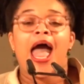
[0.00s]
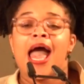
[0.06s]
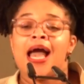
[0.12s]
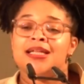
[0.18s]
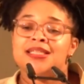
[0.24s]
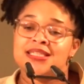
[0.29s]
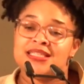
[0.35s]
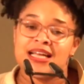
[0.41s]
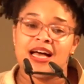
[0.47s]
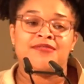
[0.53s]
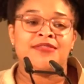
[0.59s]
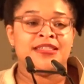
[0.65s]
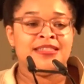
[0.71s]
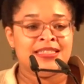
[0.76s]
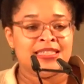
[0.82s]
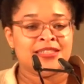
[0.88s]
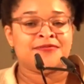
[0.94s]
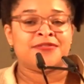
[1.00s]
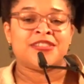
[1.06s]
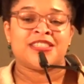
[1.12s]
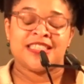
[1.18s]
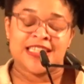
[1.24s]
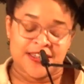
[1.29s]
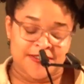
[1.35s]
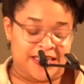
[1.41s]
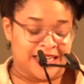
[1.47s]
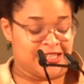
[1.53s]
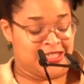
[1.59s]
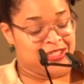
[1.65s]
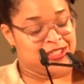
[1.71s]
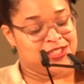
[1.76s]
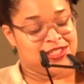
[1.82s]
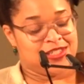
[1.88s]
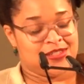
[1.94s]
and 7 different
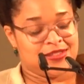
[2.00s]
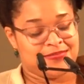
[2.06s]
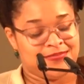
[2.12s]
liquors.